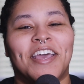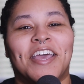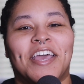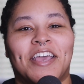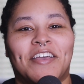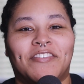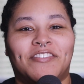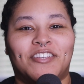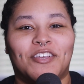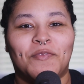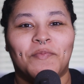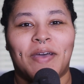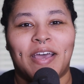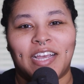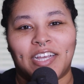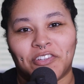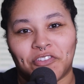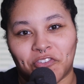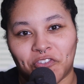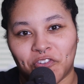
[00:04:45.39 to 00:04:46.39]
if
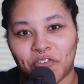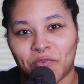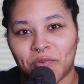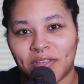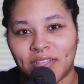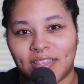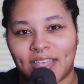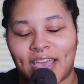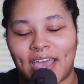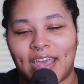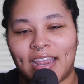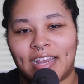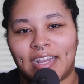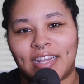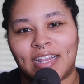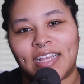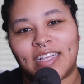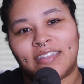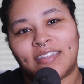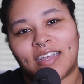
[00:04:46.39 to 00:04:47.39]
somebody's doing that,
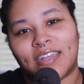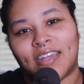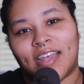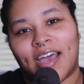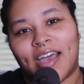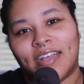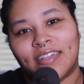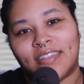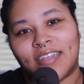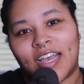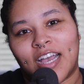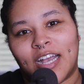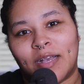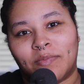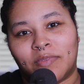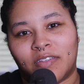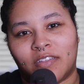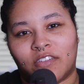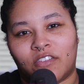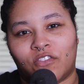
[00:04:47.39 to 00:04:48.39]
it's a lot of times
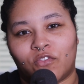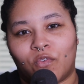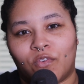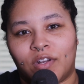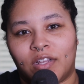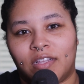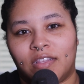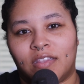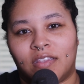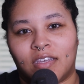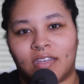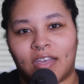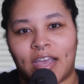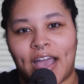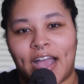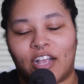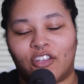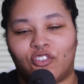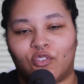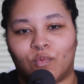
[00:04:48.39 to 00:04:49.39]
it's distorting the
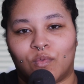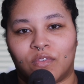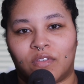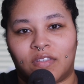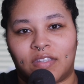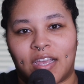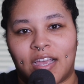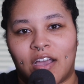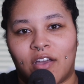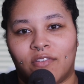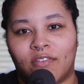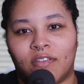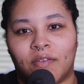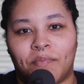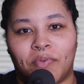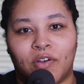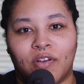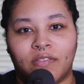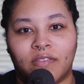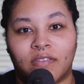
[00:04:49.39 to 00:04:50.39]
actual sound. The
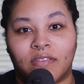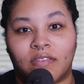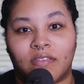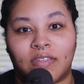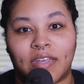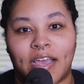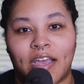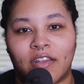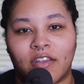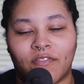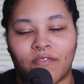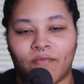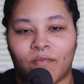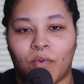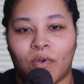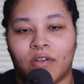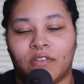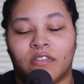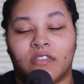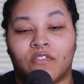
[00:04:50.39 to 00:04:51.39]

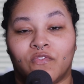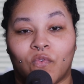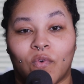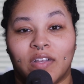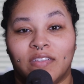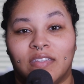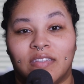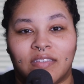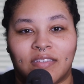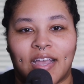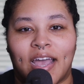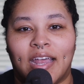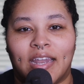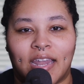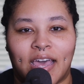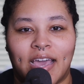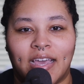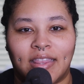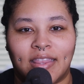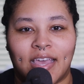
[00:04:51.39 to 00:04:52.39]
person's voice is not
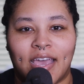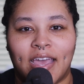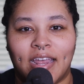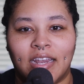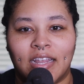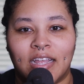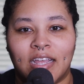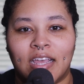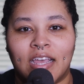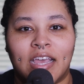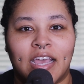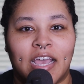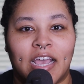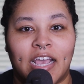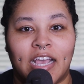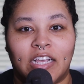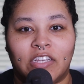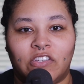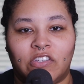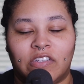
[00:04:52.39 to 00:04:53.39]
like that.
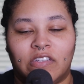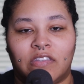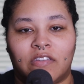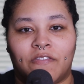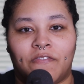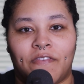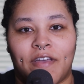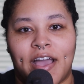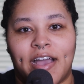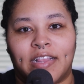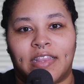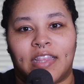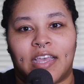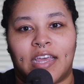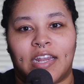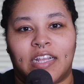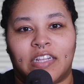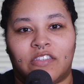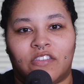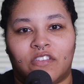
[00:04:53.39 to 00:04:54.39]
It's just the fact
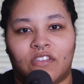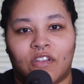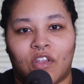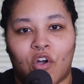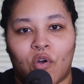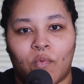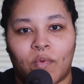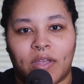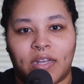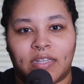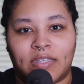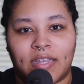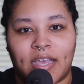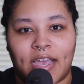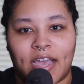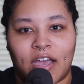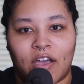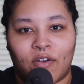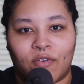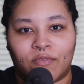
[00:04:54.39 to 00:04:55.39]
that it's slowing
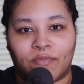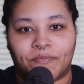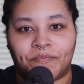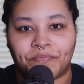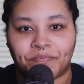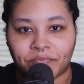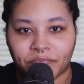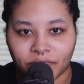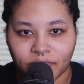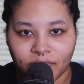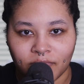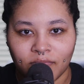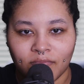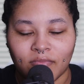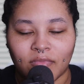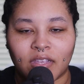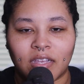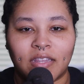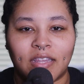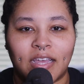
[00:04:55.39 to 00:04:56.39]
down
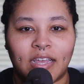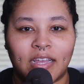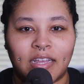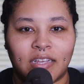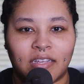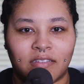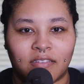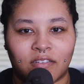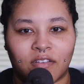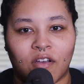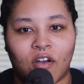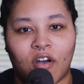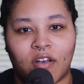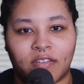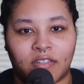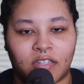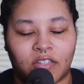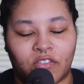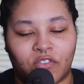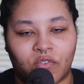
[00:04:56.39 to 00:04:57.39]
that is
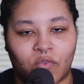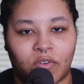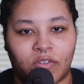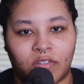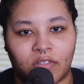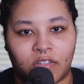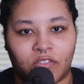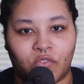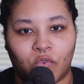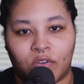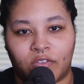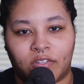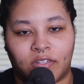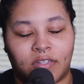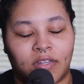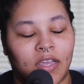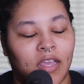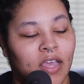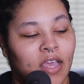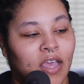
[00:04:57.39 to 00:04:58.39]
causing
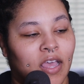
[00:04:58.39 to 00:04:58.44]
distortion.